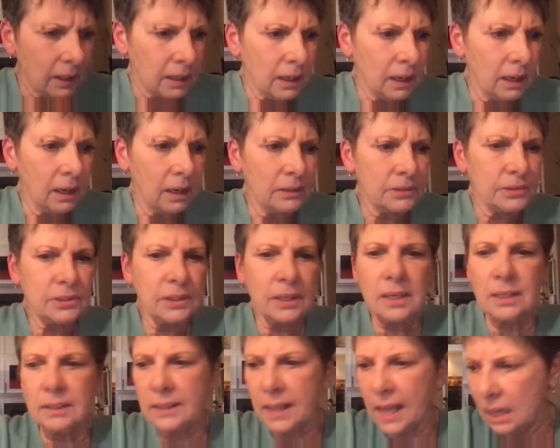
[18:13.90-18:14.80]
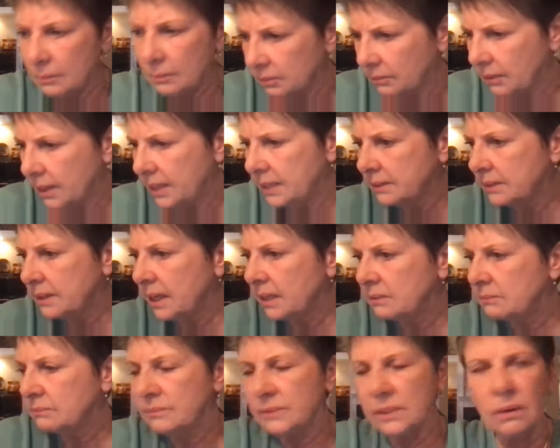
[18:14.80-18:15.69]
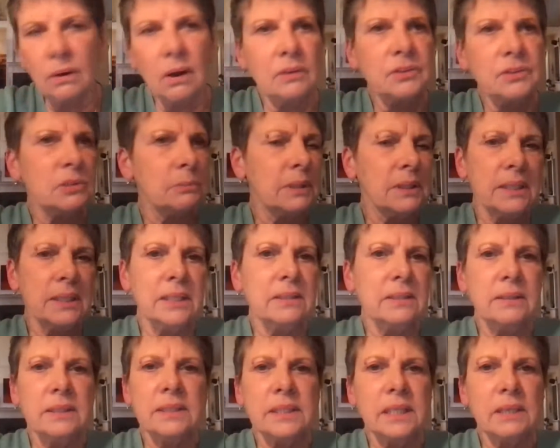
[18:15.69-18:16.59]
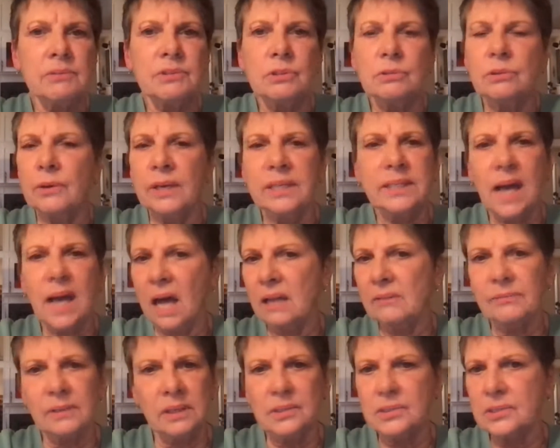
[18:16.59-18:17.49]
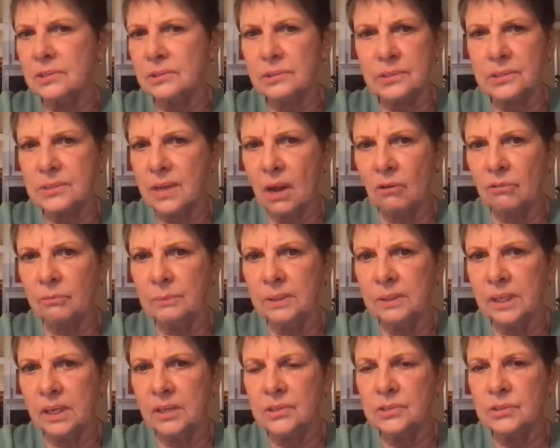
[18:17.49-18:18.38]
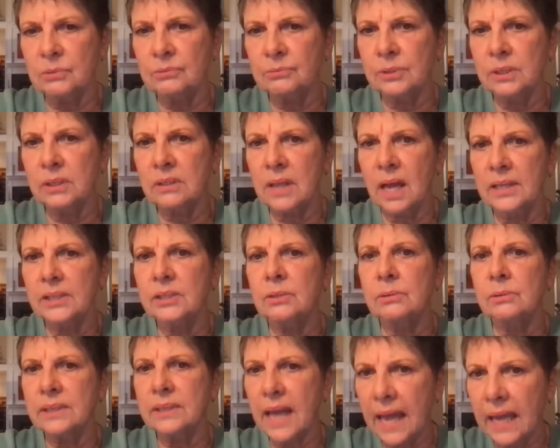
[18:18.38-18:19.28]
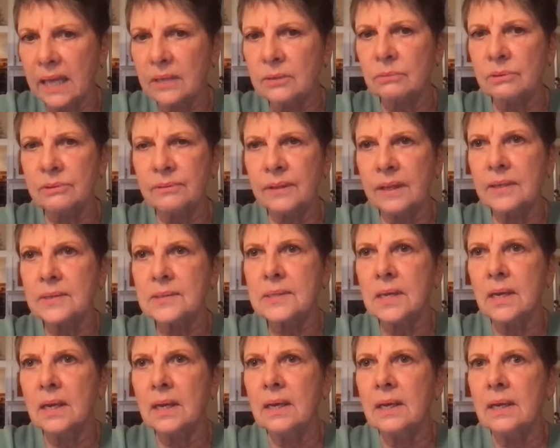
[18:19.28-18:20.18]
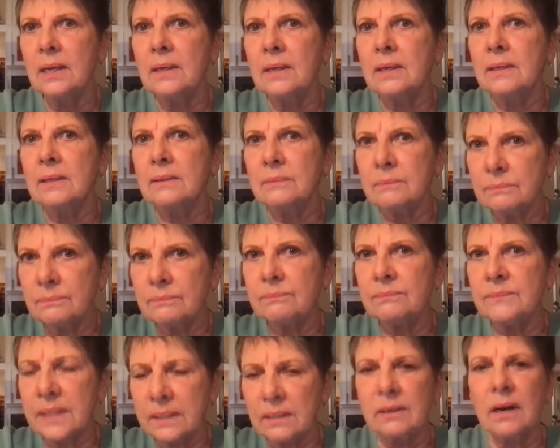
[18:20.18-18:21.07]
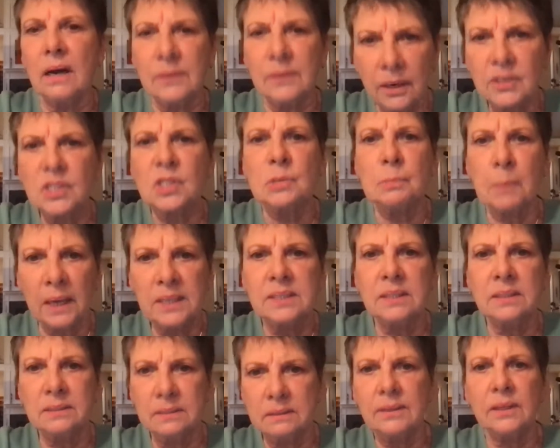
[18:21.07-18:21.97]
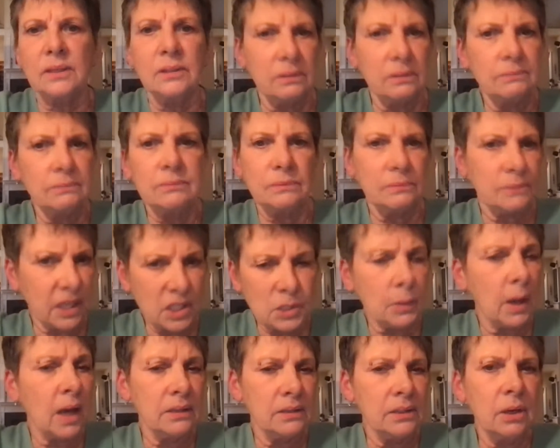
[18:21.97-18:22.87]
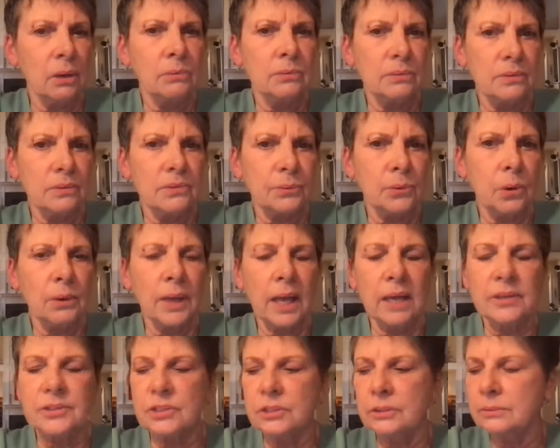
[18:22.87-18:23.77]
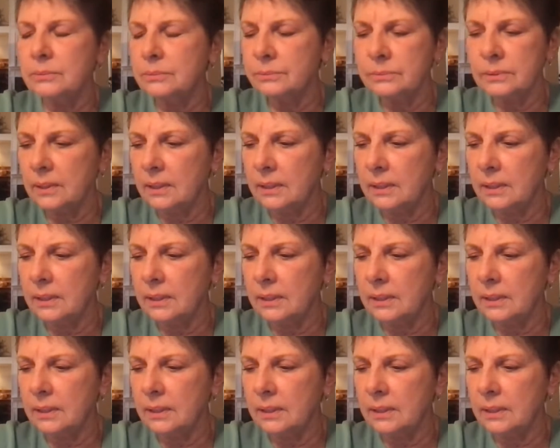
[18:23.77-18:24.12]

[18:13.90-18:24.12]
to collaborate. And, ultimately it gives you great confidence in yourself because you feel like you can handle things that are unexpected, that are, thrown at you